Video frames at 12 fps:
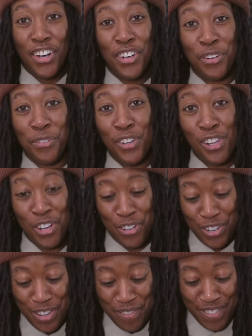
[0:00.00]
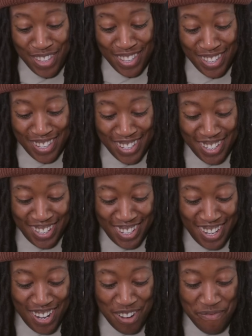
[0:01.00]
Gorilla Grip.
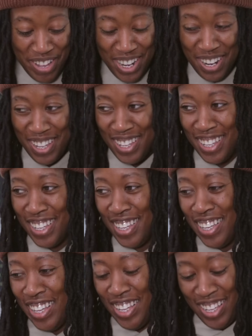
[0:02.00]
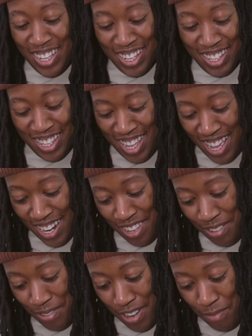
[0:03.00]
Oh man, uh, how do
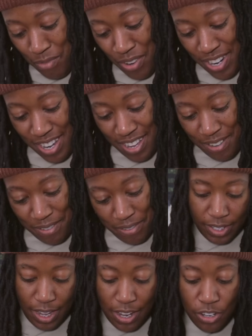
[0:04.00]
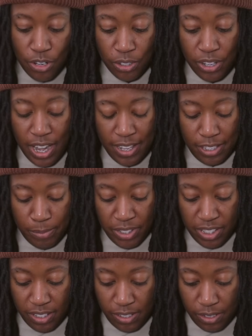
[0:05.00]
you, come on now. I know there has to be
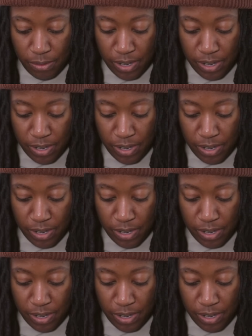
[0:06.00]
an easier